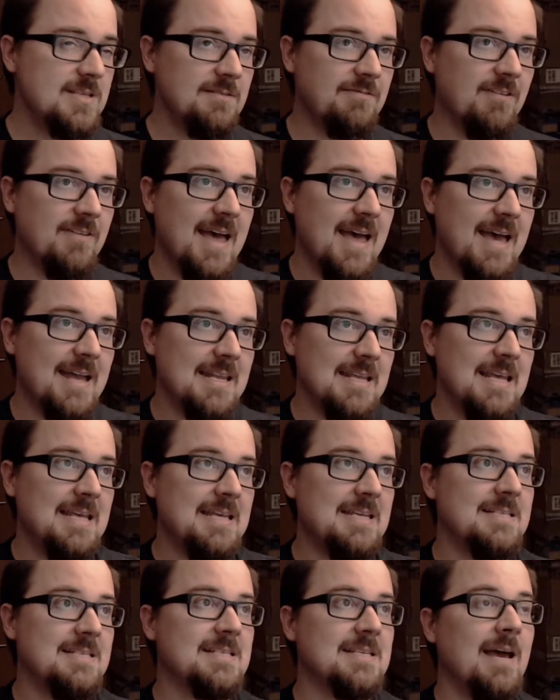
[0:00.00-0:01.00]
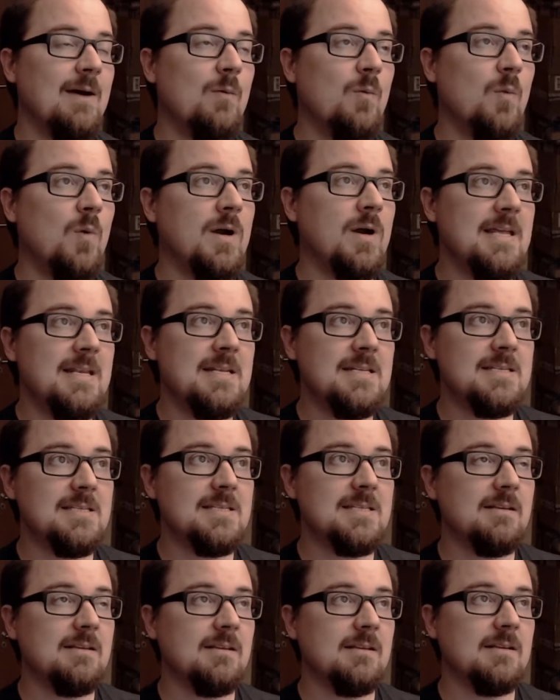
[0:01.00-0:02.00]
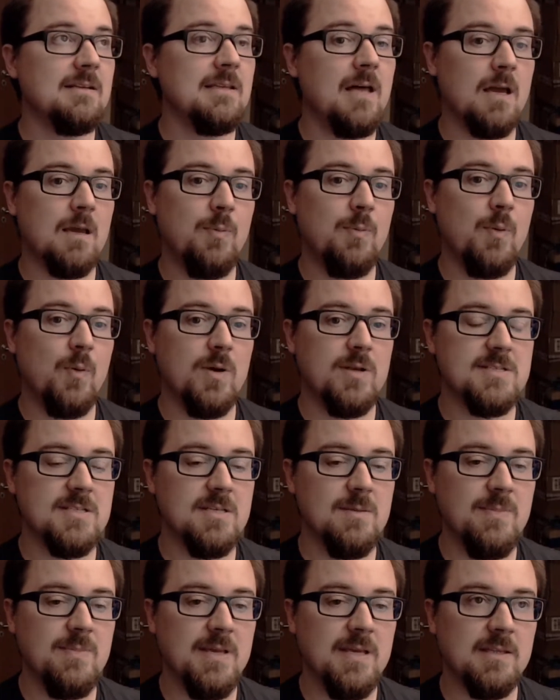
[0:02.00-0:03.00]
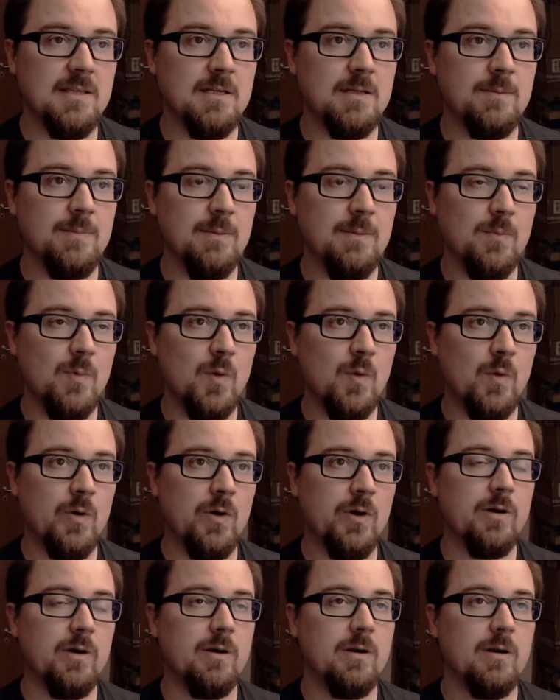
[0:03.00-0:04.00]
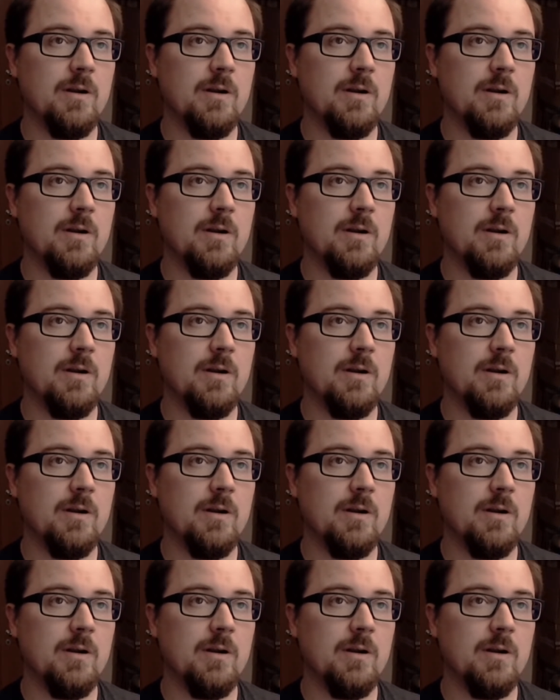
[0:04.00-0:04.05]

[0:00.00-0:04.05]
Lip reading: for that is I wanted luck points to be a little bit more